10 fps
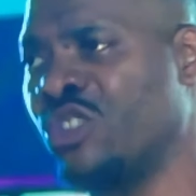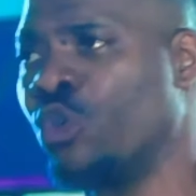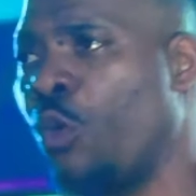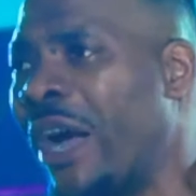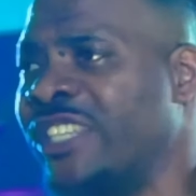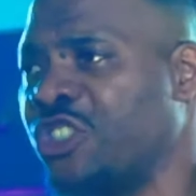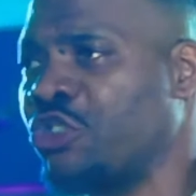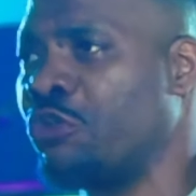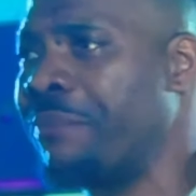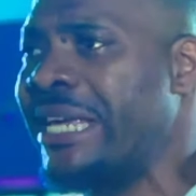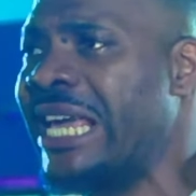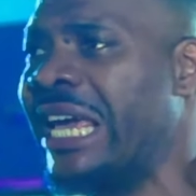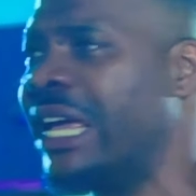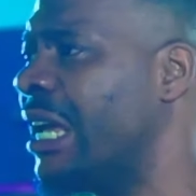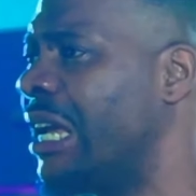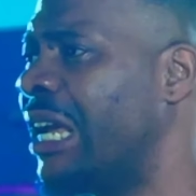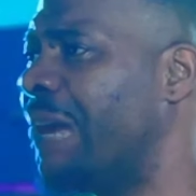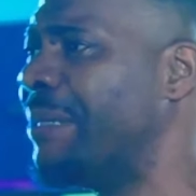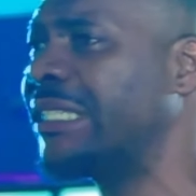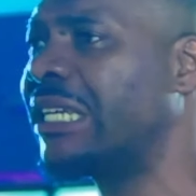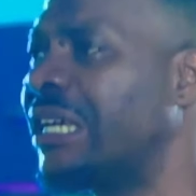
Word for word: in a nightclub and then you're freaking out about